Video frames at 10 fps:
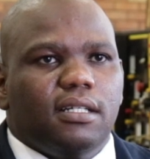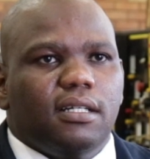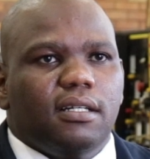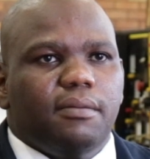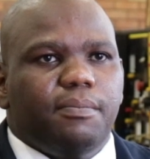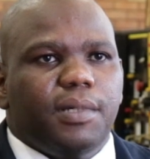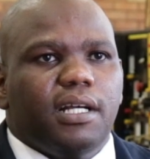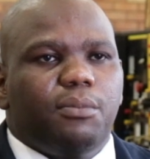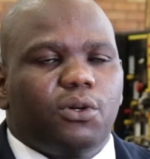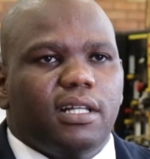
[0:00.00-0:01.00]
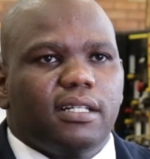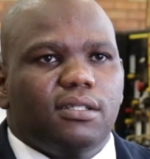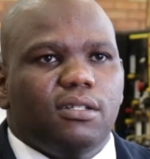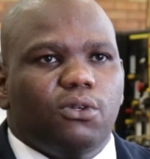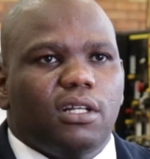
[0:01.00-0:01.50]
bigger
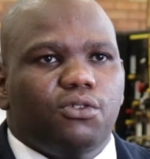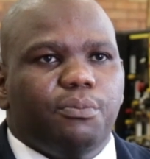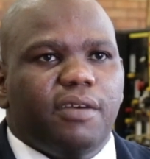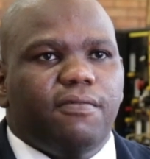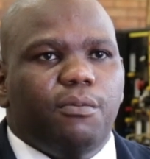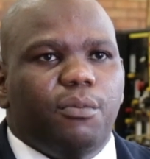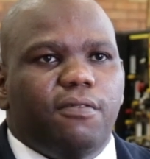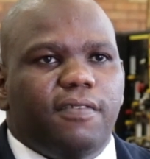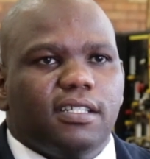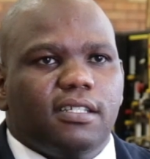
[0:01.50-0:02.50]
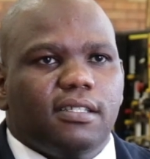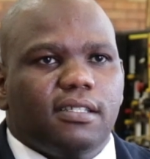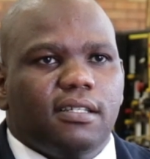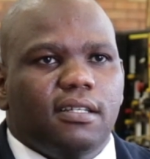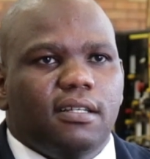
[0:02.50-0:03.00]
product in order to perform more functions.